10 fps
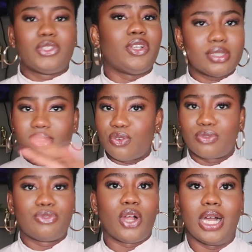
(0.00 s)
just
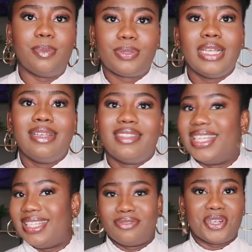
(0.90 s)
rub
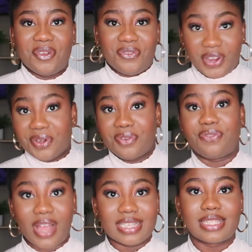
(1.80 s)
in very, very
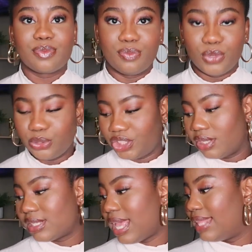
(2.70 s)
fast motions,